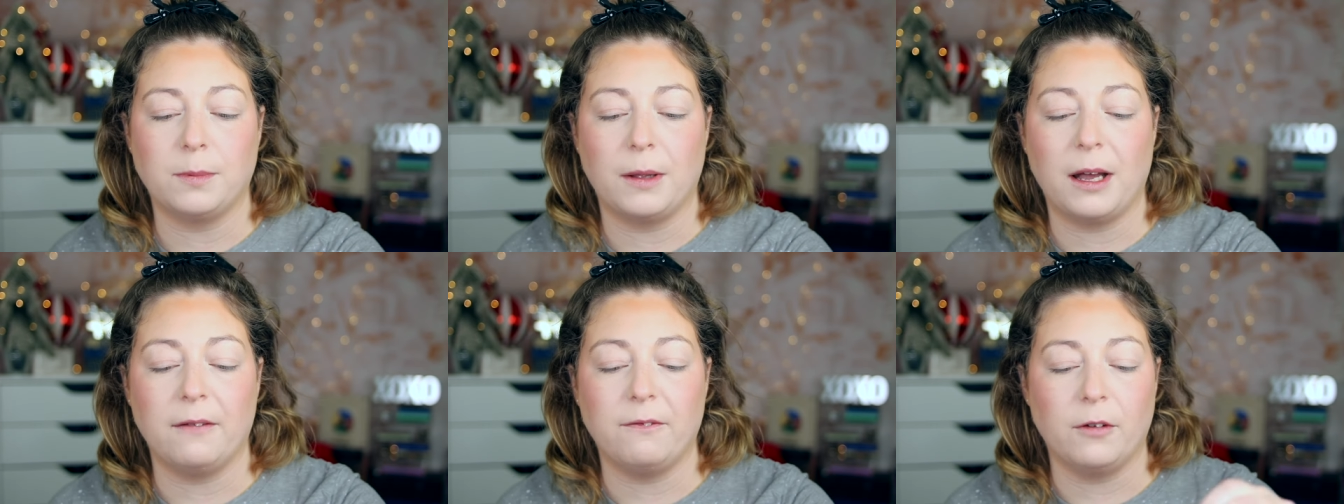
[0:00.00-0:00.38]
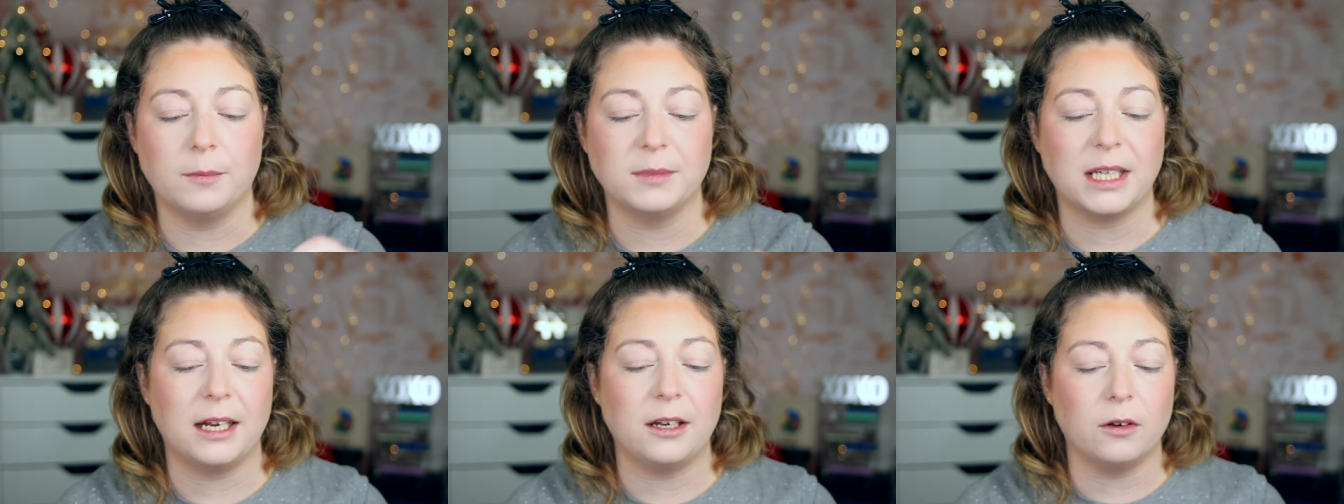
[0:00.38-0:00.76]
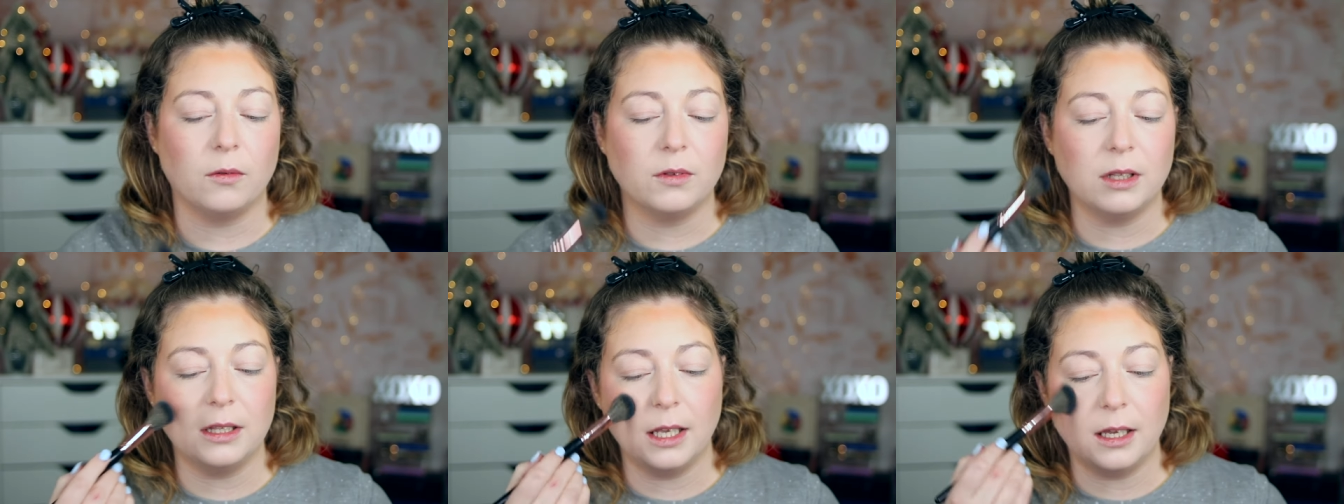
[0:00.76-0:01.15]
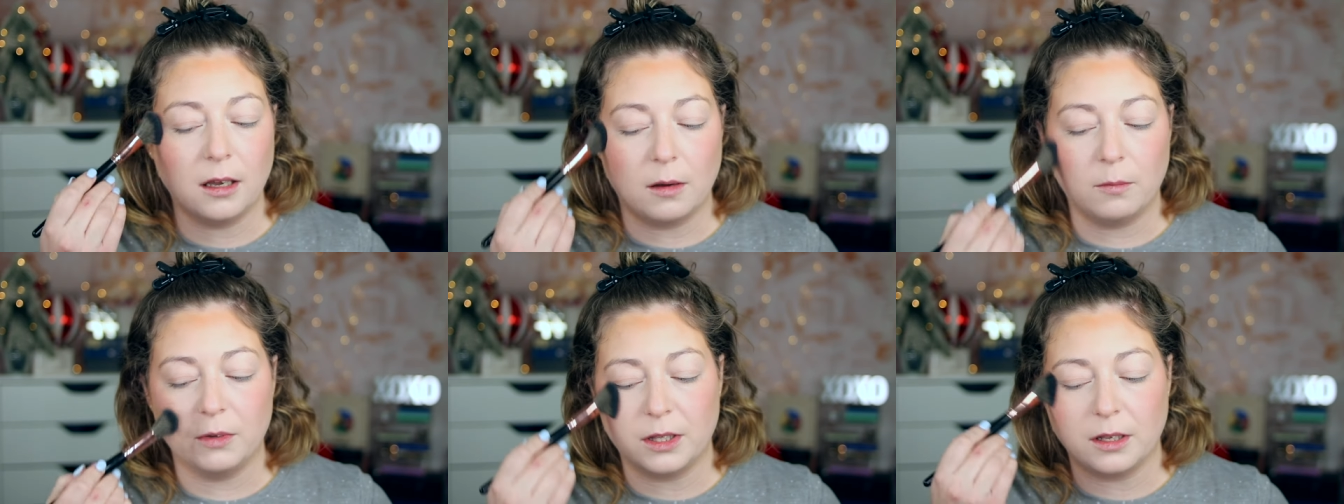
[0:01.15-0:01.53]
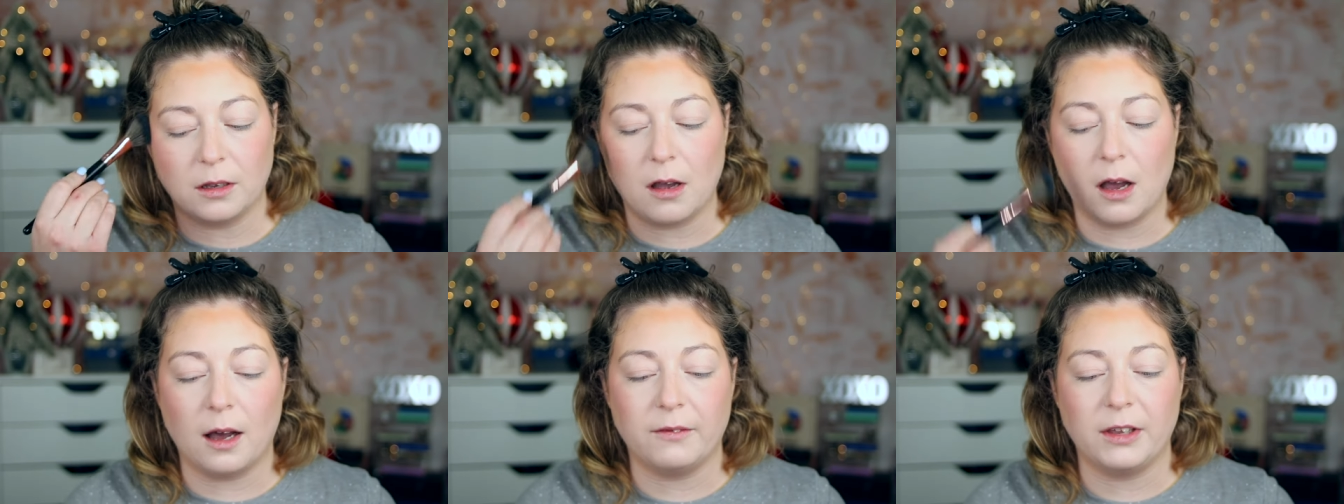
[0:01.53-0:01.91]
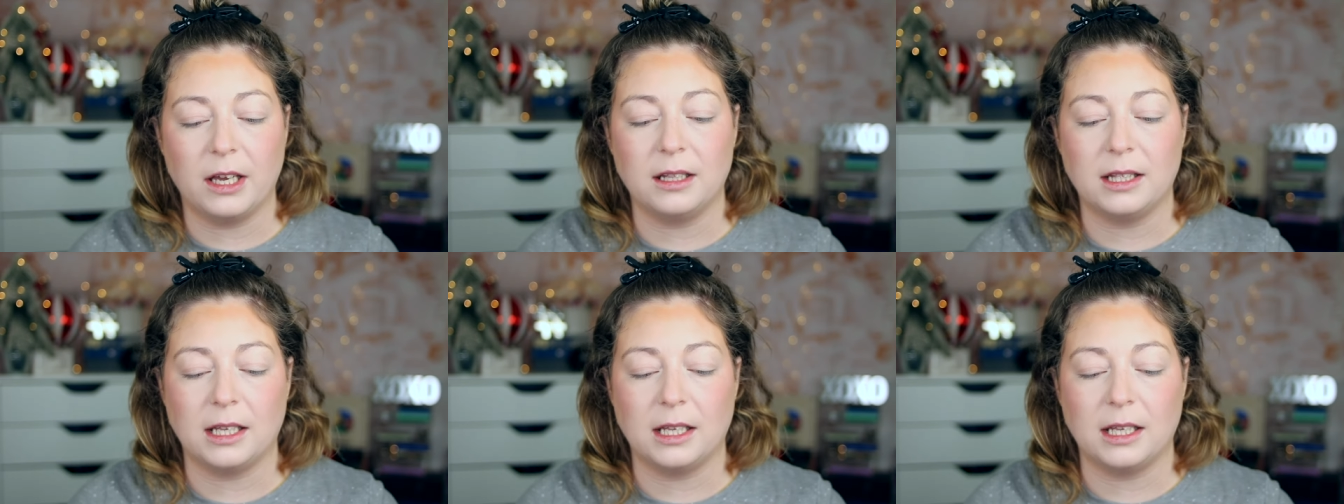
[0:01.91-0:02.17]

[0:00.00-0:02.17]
platforms, I know that they come with the caveat